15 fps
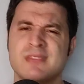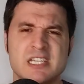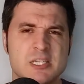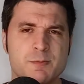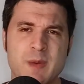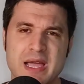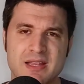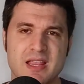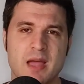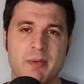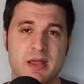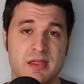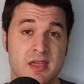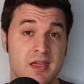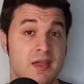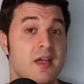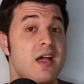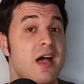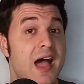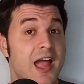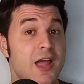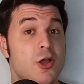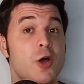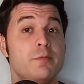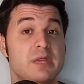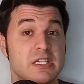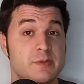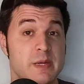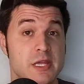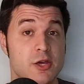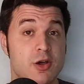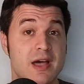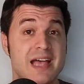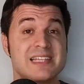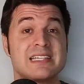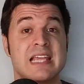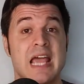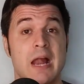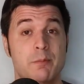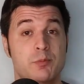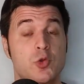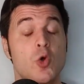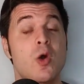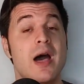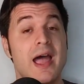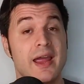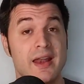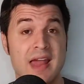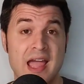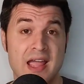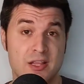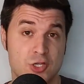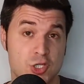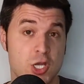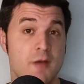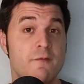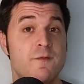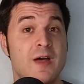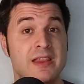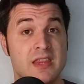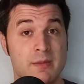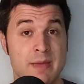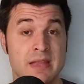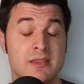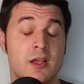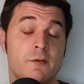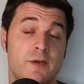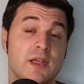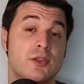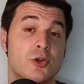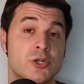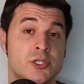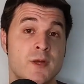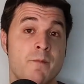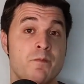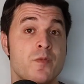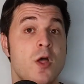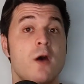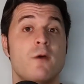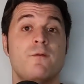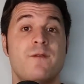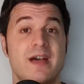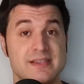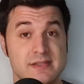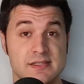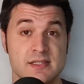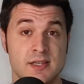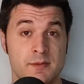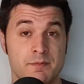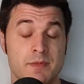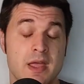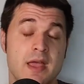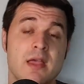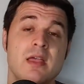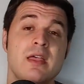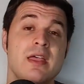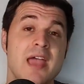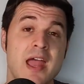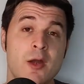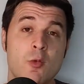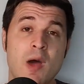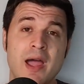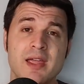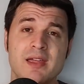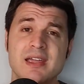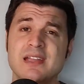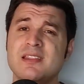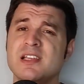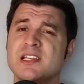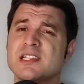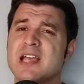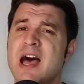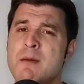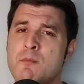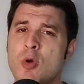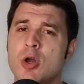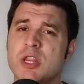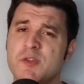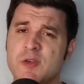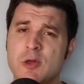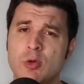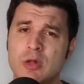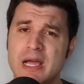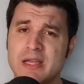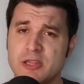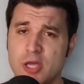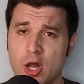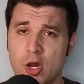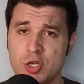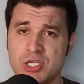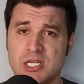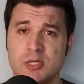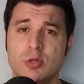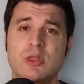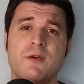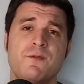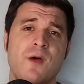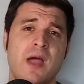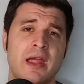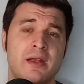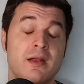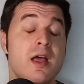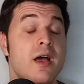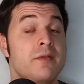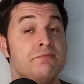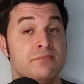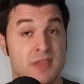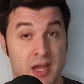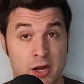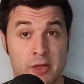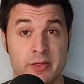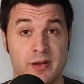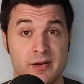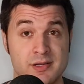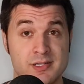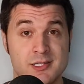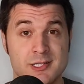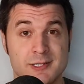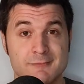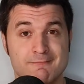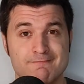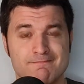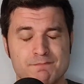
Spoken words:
Despite everything, I hope this video has helped to highlight some fundamental features of fascism and why it is a more difficult ideology to define than others.